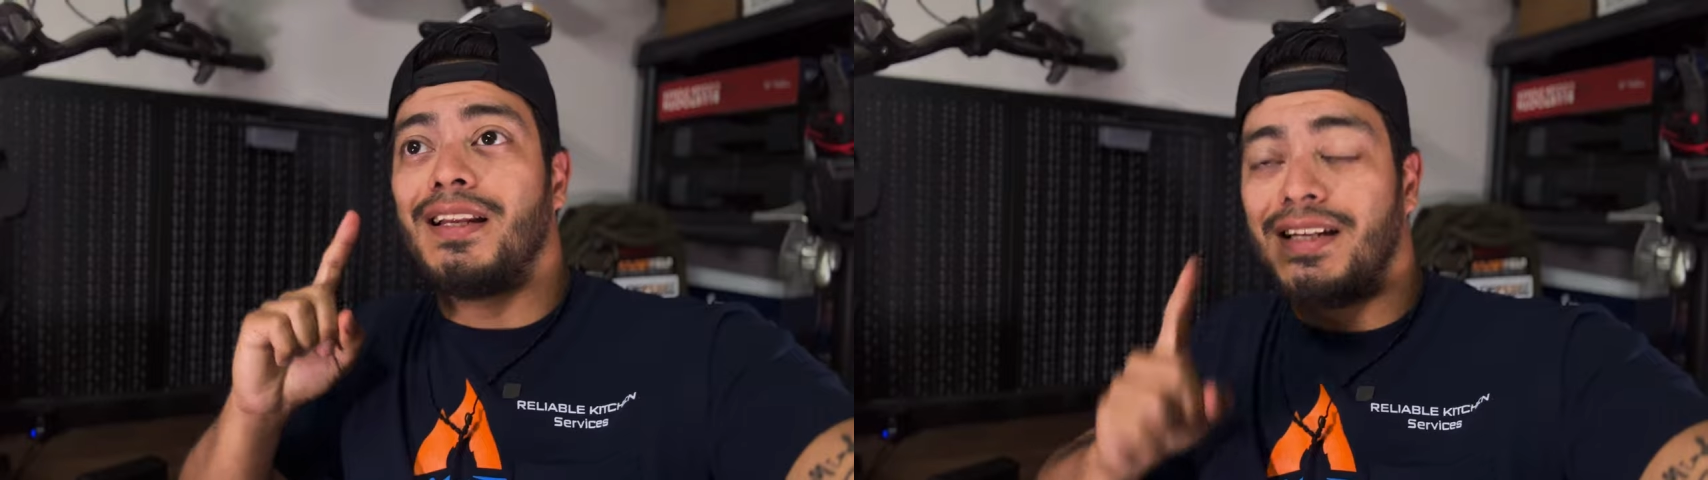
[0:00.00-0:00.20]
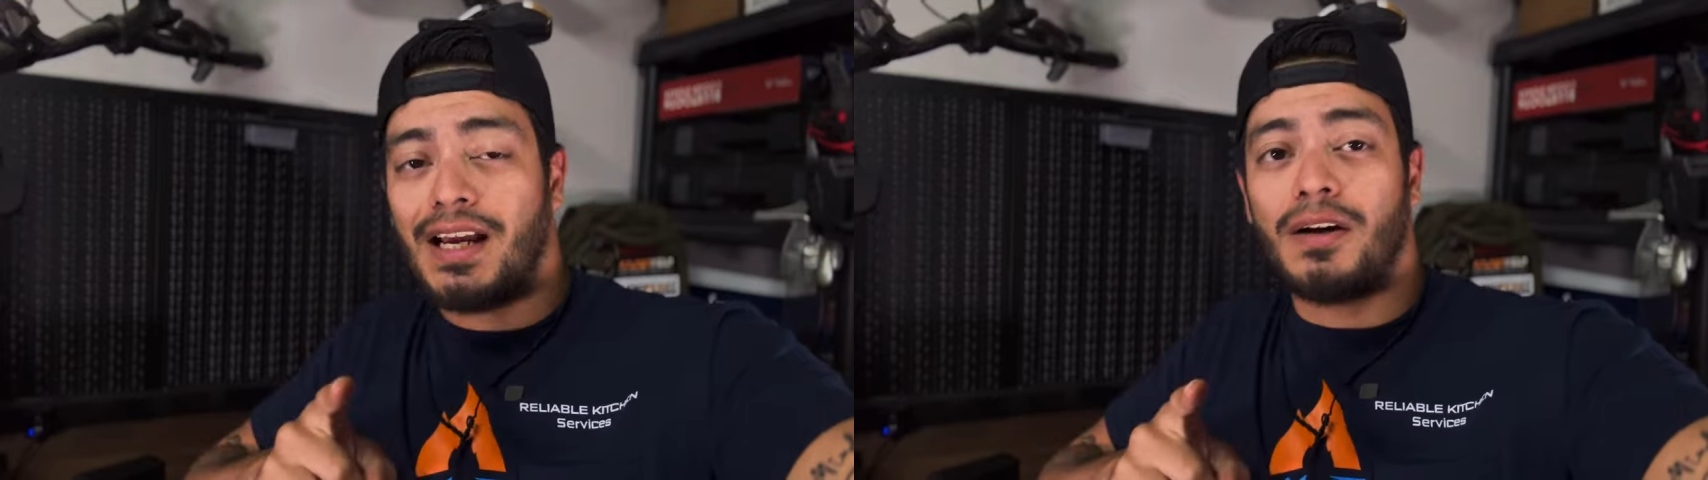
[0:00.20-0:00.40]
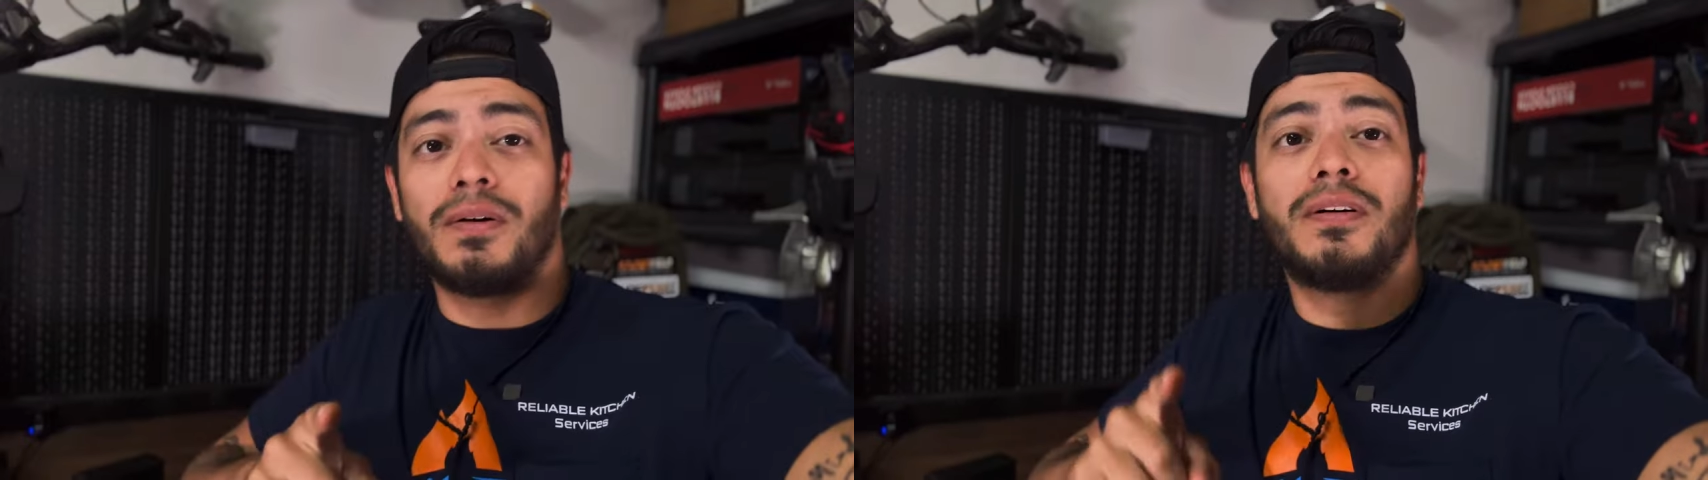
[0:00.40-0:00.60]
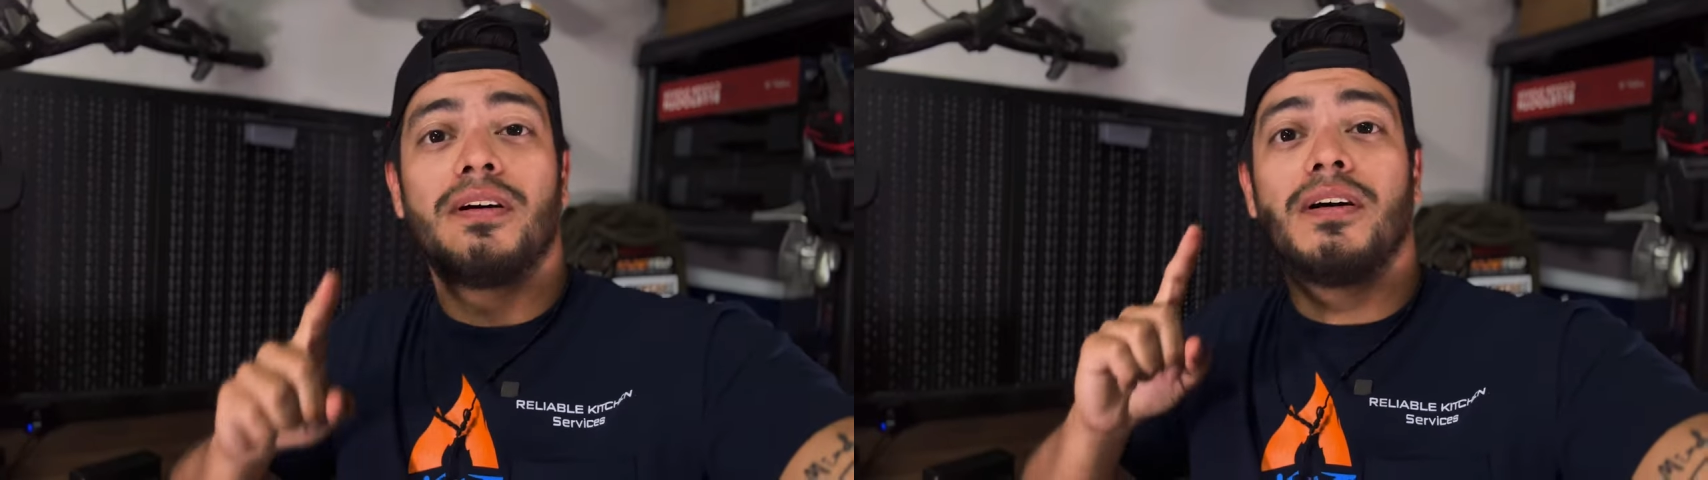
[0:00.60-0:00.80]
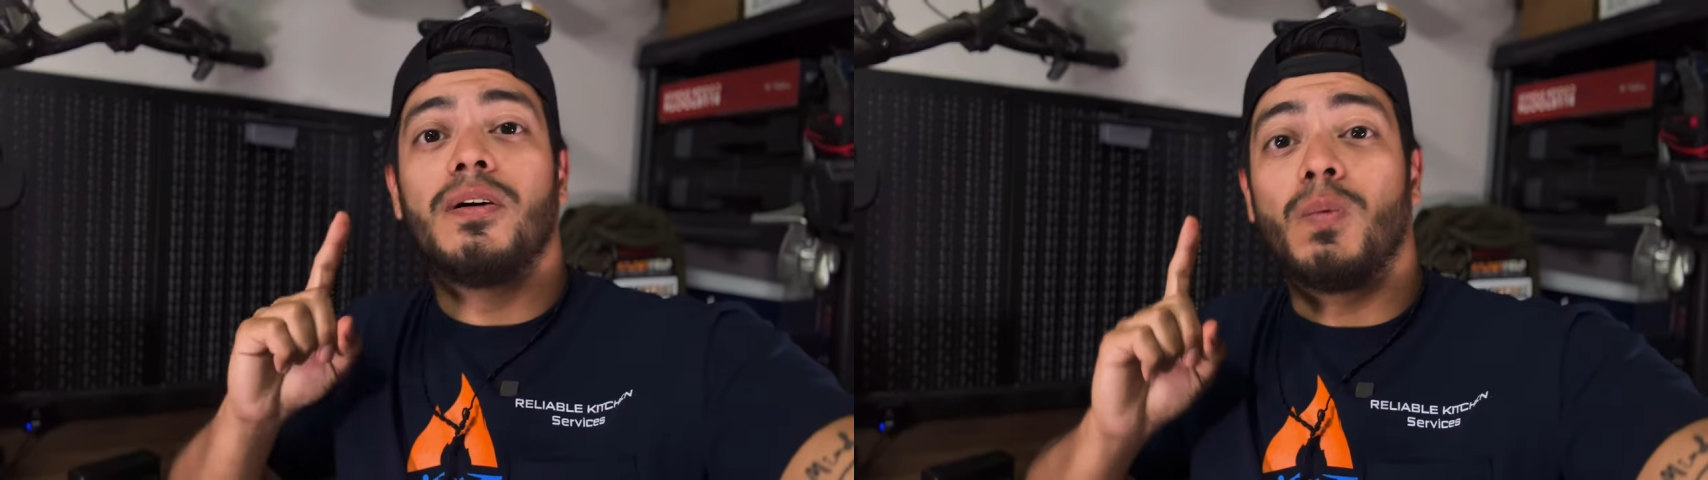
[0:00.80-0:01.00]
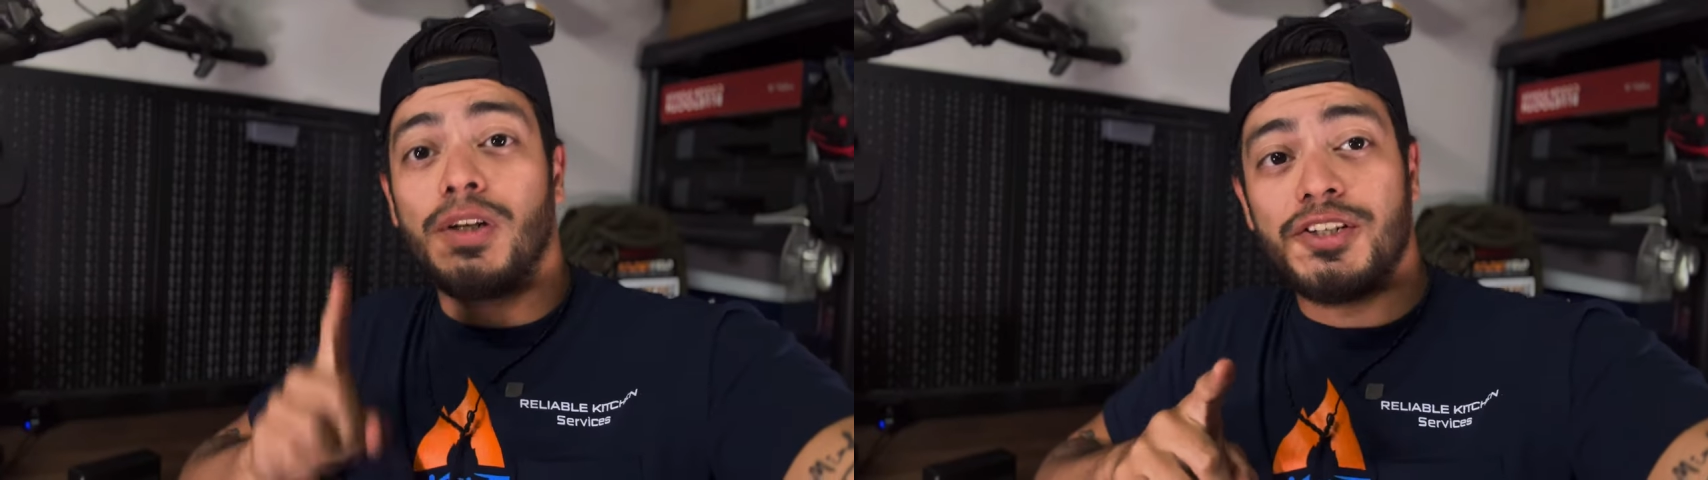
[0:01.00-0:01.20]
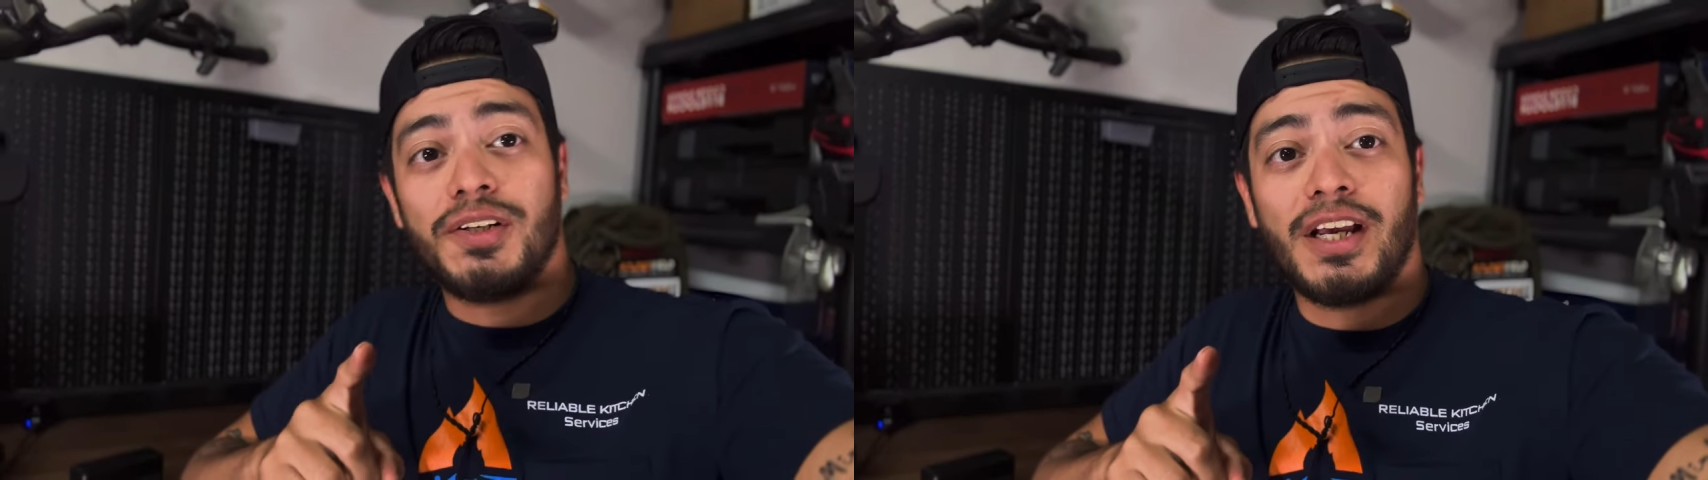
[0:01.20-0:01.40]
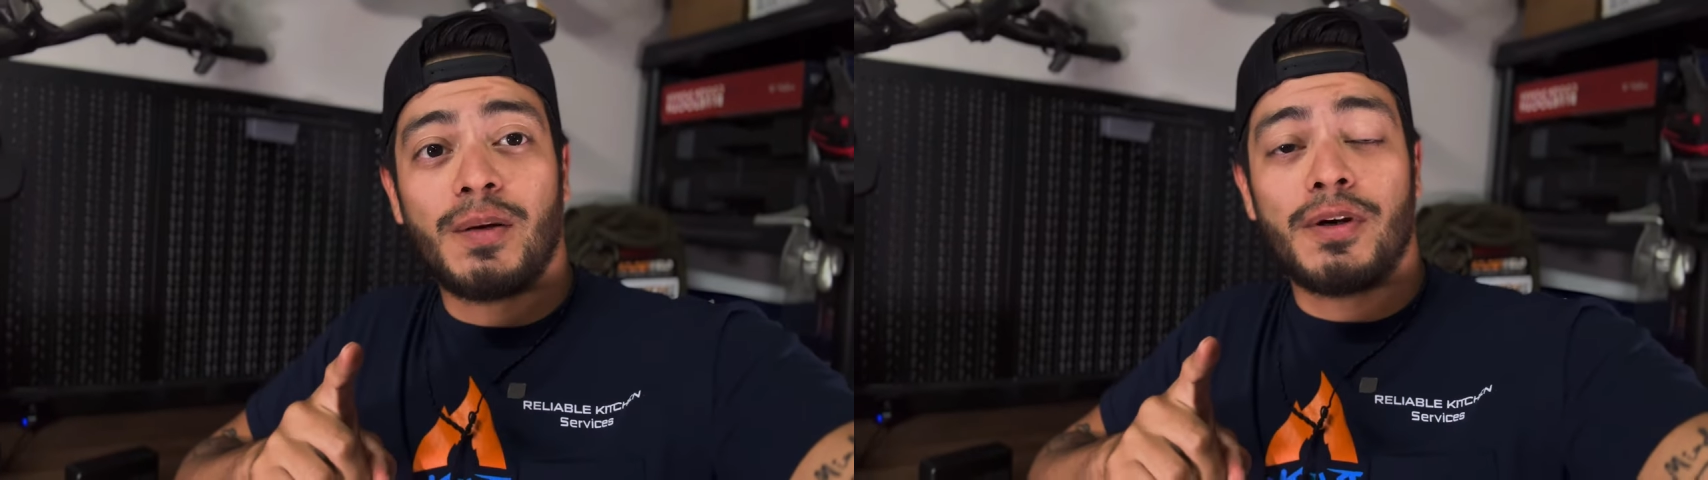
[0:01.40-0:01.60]
Now, once you
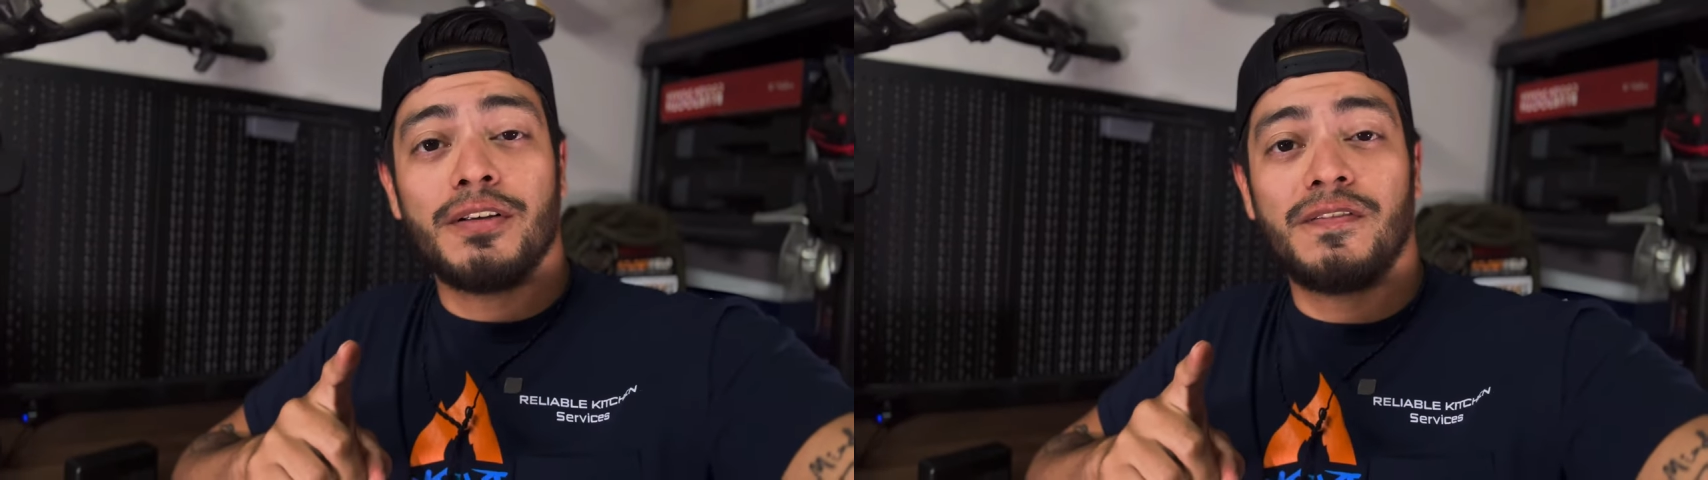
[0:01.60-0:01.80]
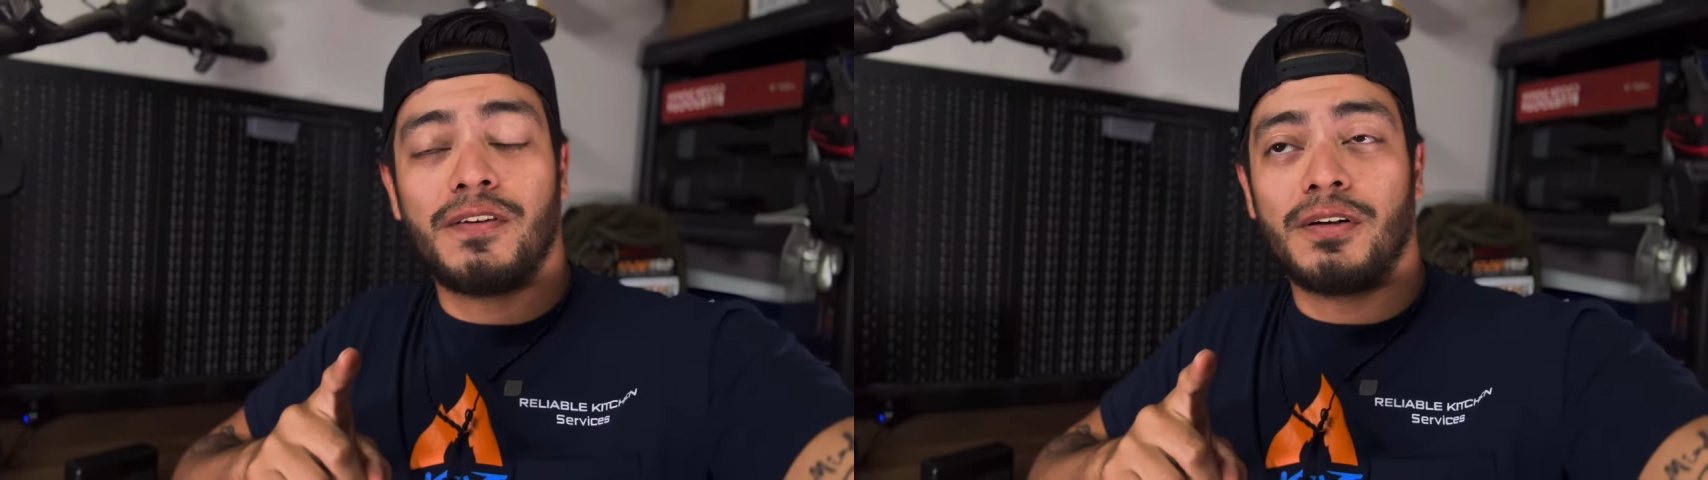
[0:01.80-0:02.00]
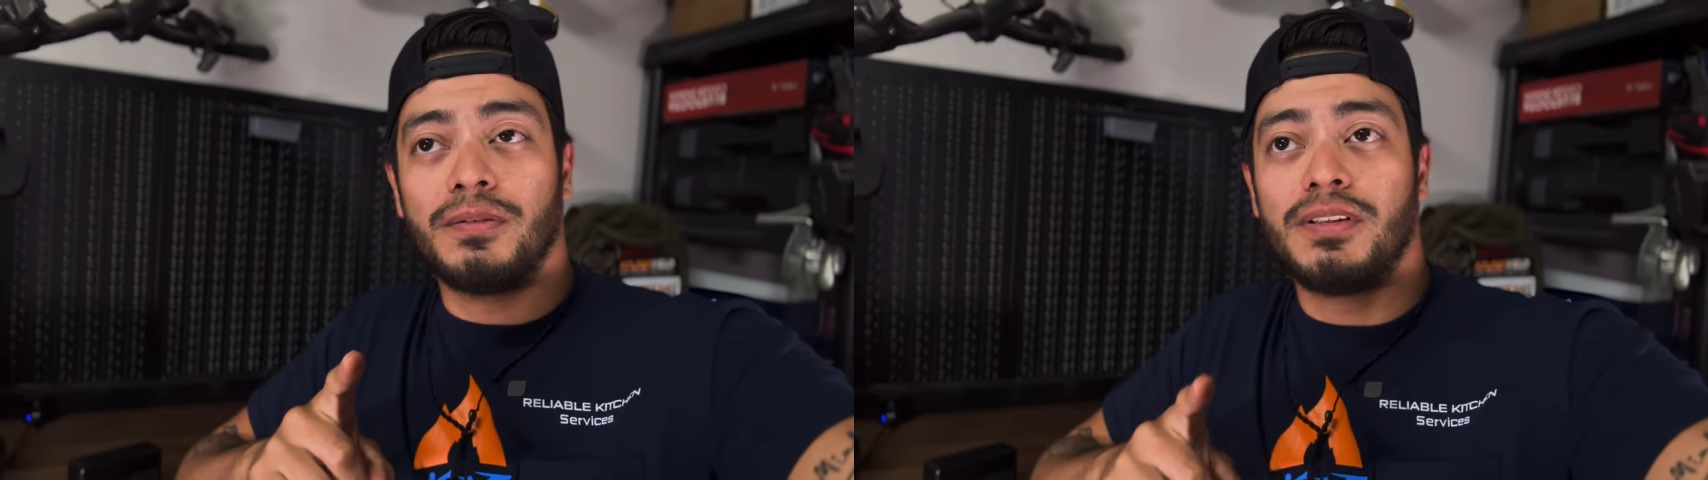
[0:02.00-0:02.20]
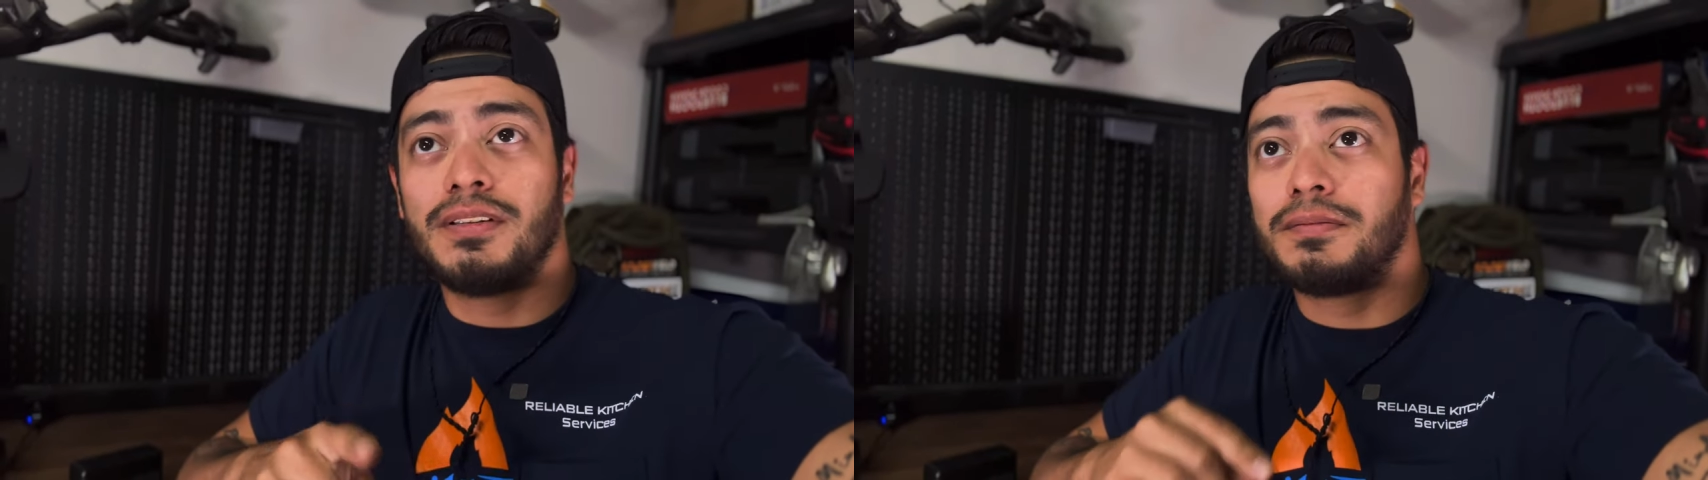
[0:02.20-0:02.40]
get them on your phone,